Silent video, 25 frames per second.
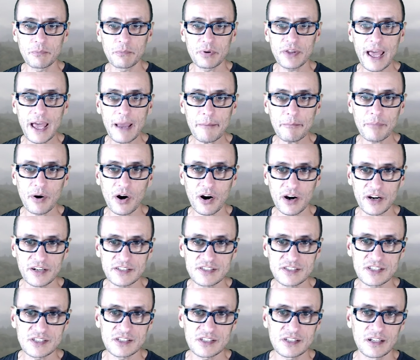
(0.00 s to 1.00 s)
plant
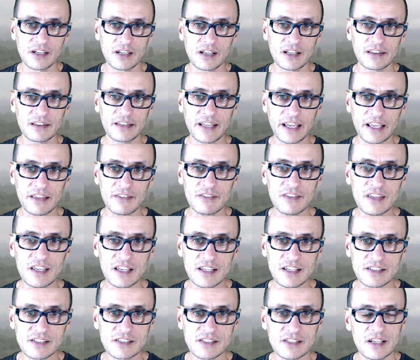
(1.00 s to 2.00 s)
parts like
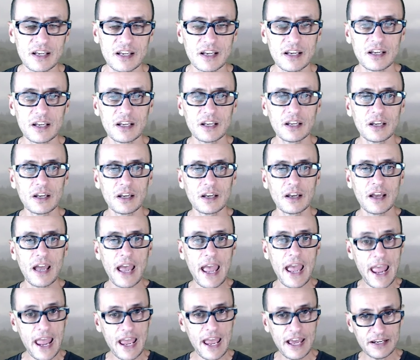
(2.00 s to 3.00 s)
this
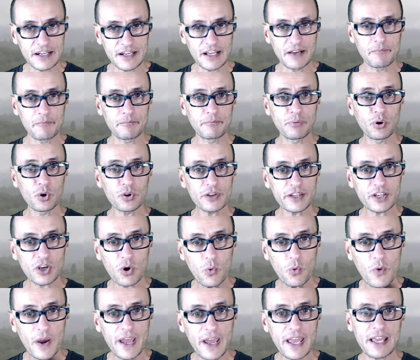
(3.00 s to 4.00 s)
and pulling
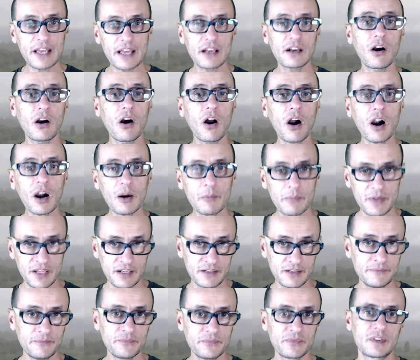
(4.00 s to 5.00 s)
away
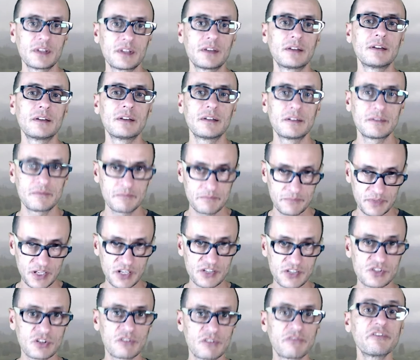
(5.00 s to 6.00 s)
carbon
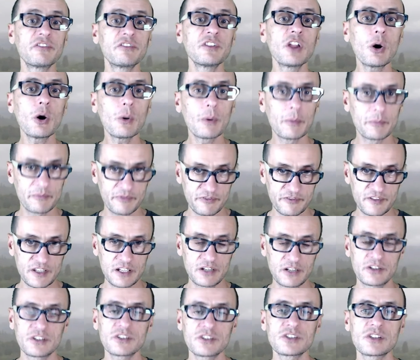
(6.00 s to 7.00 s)
because they're phloem
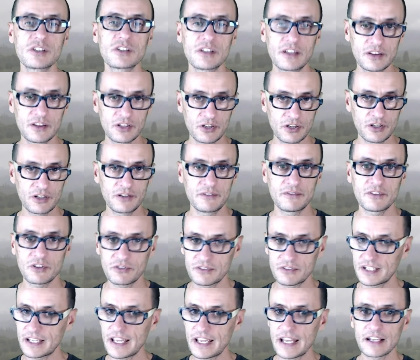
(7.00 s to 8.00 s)
feeders, they're,
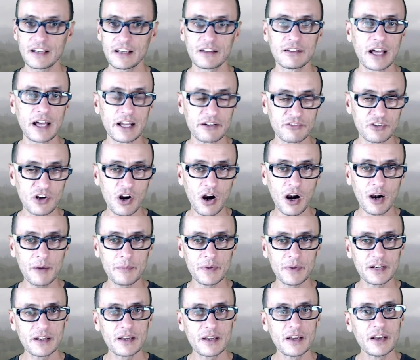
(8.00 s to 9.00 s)
they're getting a lot of
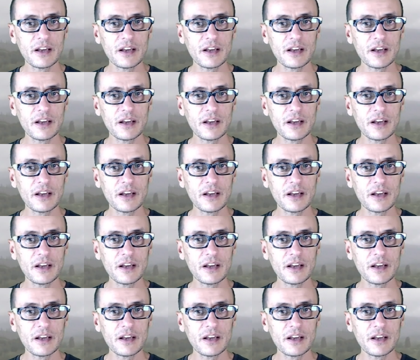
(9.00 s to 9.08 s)
carbon,